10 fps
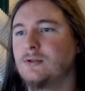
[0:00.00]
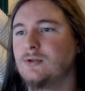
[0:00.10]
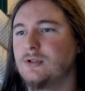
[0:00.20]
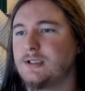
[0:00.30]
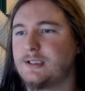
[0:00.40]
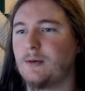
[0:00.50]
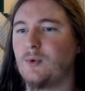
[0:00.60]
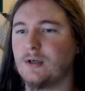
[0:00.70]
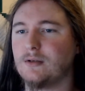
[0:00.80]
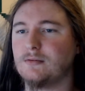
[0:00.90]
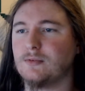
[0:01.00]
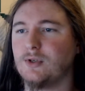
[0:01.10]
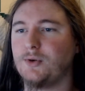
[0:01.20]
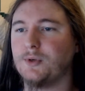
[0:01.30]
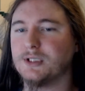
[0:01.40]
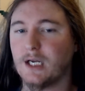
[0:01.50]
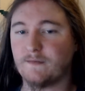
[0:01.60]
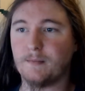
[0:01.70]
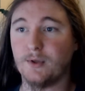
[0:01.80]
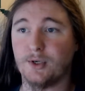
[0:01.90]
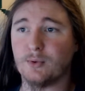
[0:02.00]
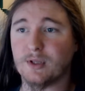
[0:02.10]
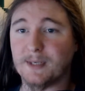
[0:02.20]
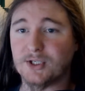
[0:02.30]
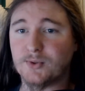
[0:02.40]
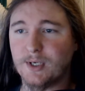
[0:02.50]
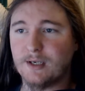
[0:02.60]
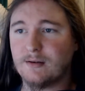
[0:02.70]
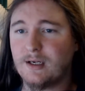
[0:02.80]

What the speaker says: someone who is unfamiliar with Metroid,